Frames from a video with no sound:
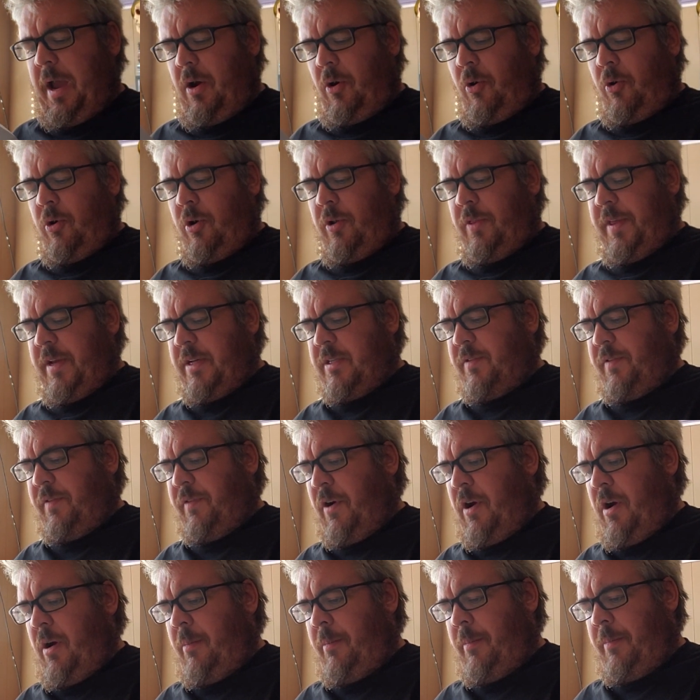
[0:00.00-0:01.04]
ordered this
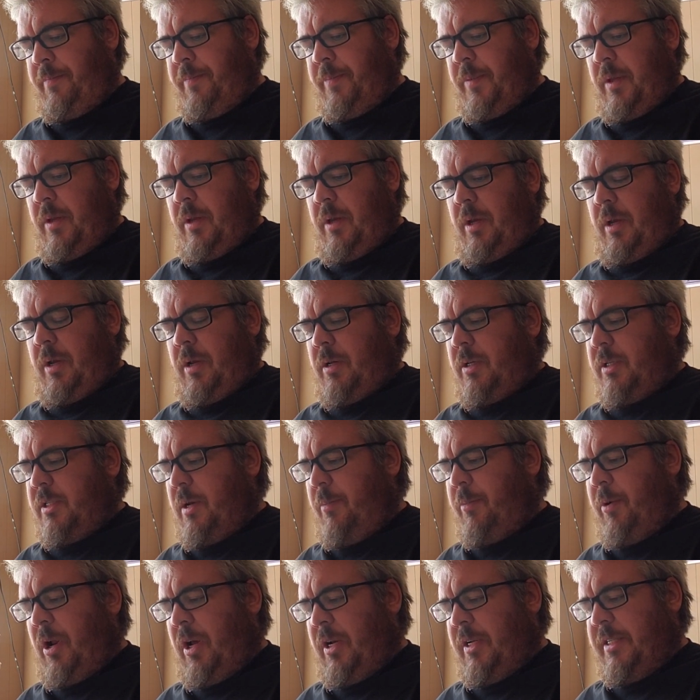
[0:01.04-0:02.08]
from
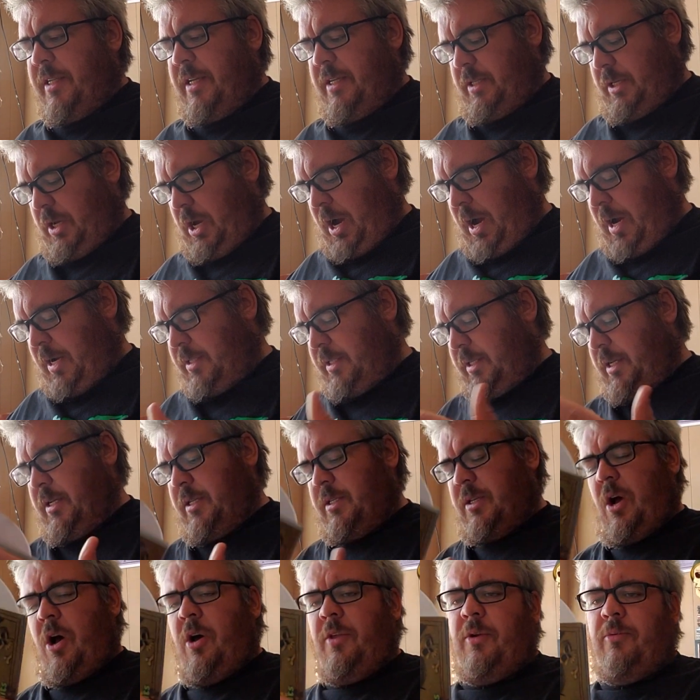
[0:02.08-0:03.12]
someone on Discogs
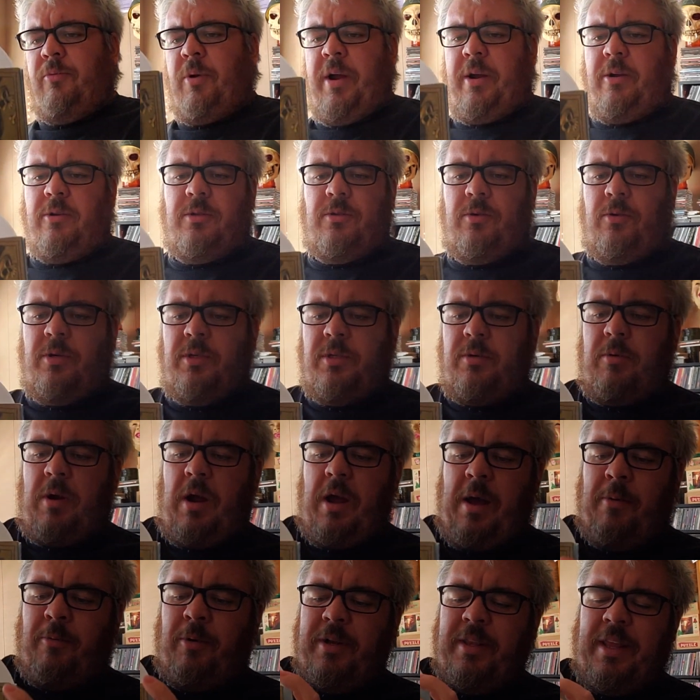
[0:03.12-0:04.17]
because all the record stores
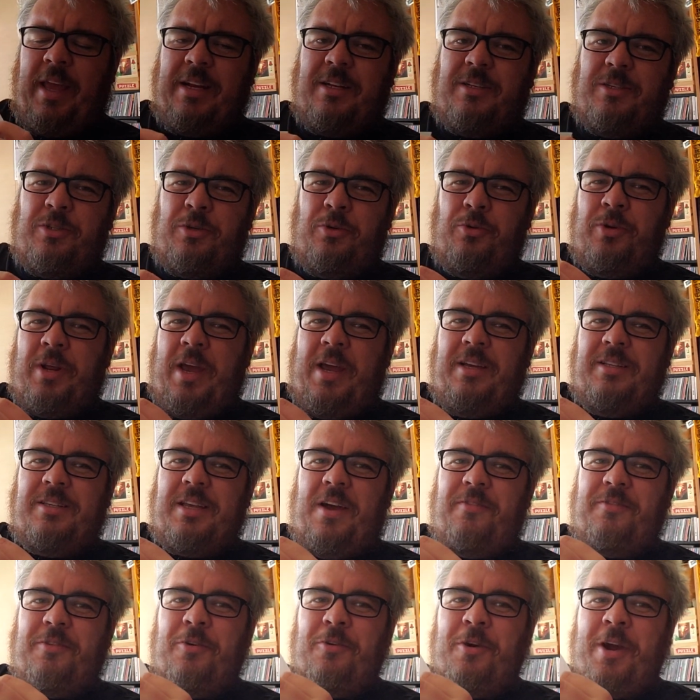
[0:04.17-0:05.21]
around. I went like 2 days
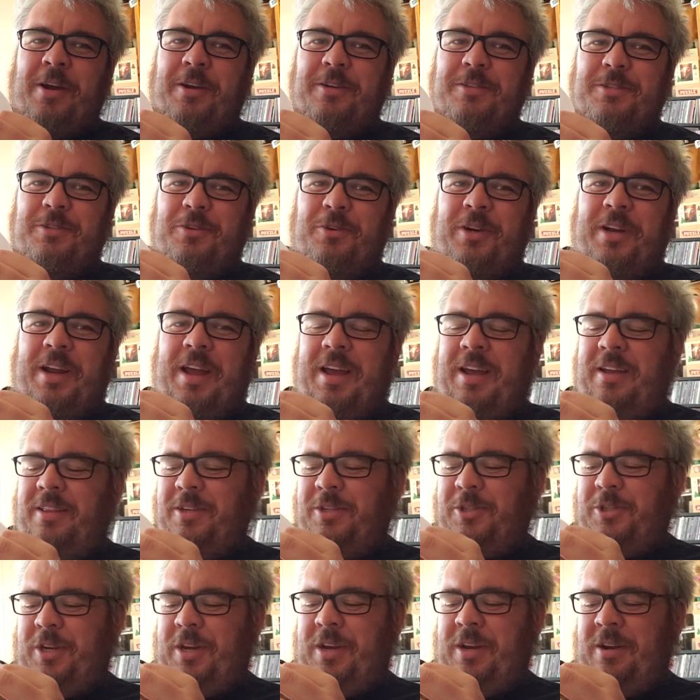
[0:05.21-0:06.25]
after Record Store Day
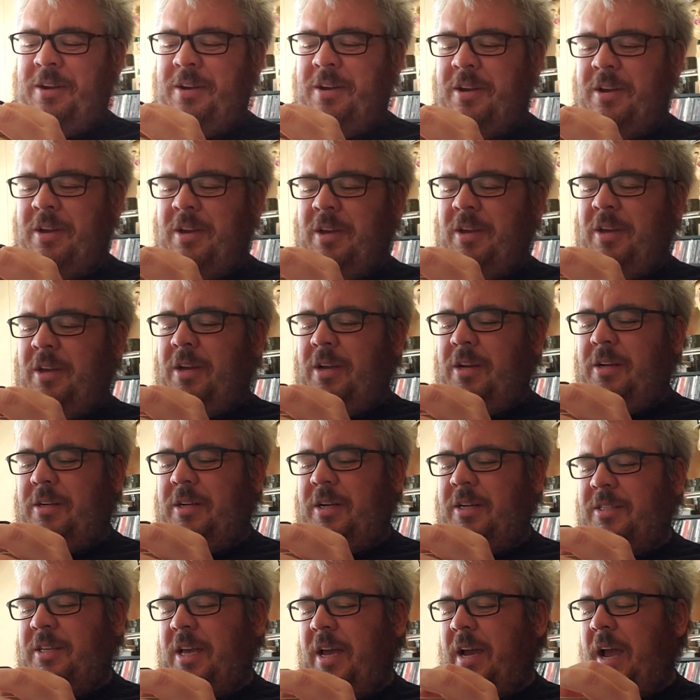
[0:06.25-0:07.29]
this year.
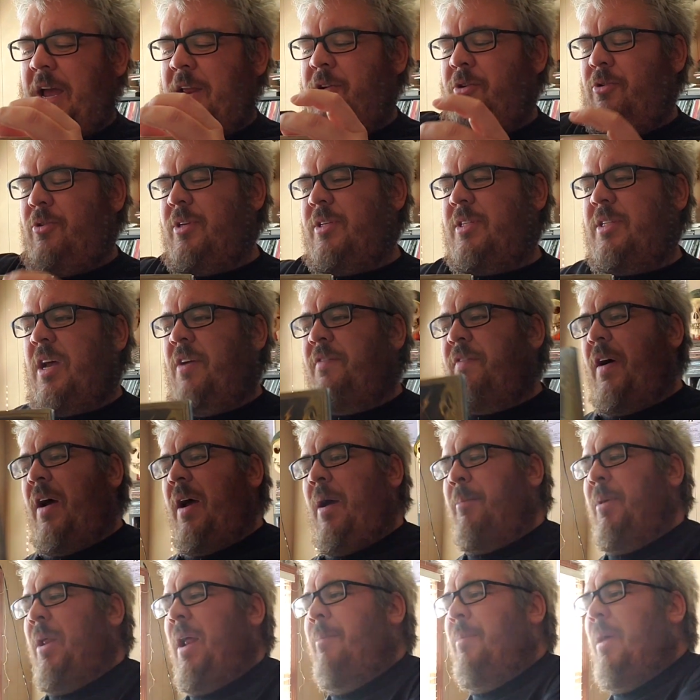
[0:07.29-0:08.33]
Because like I knew the stuff. I
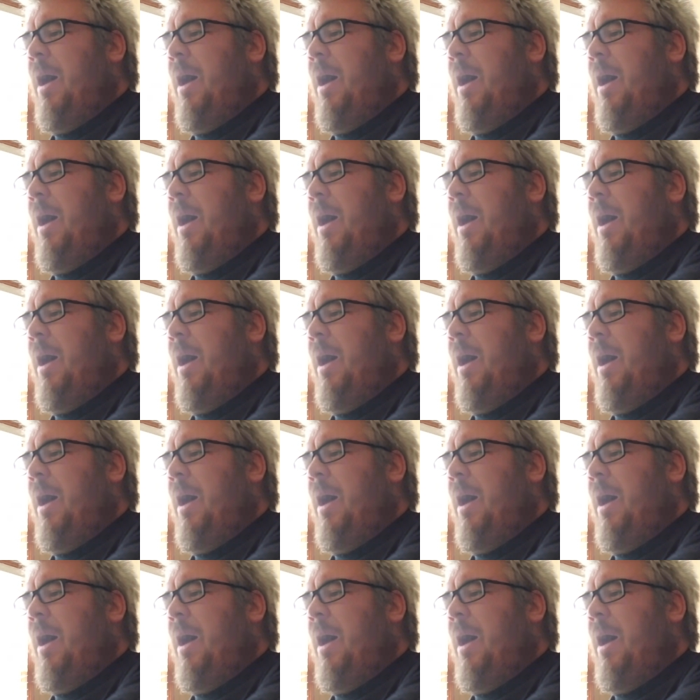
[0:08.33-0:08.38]
mean, I'm